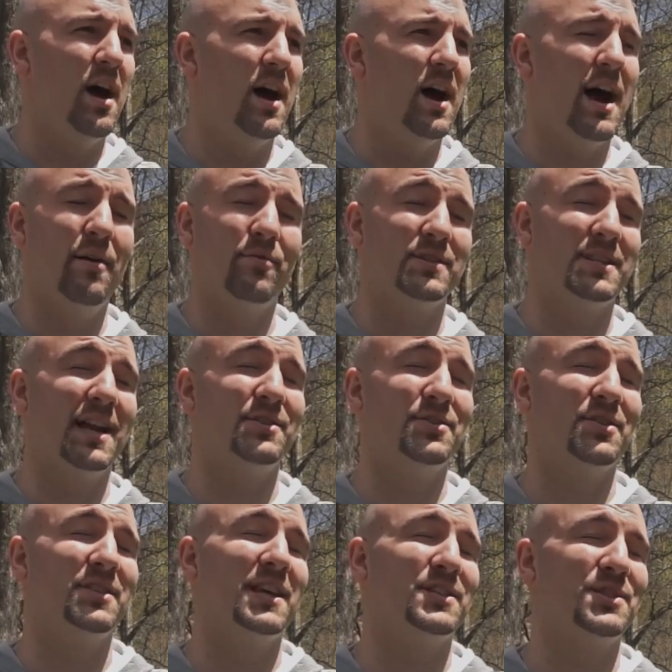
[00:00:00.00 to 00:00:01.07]
I was not
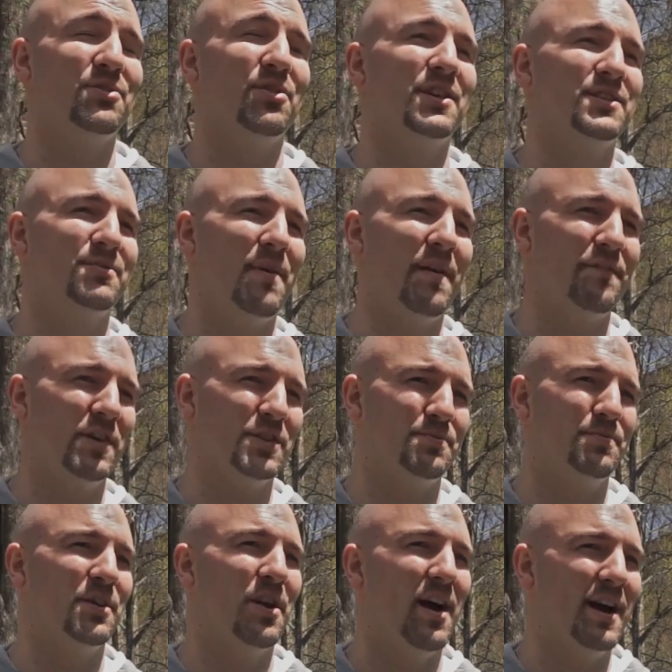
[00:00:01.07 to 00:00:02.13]
told that story until my
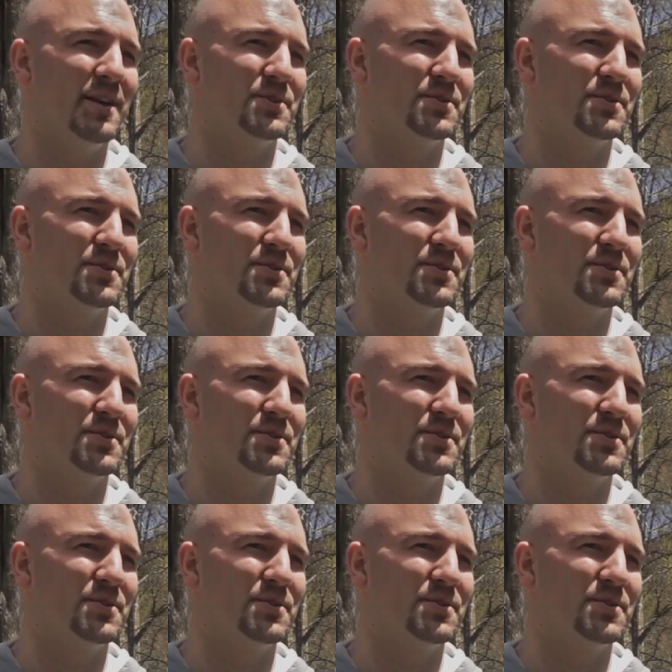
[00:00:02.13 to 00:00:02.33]
freshman year of high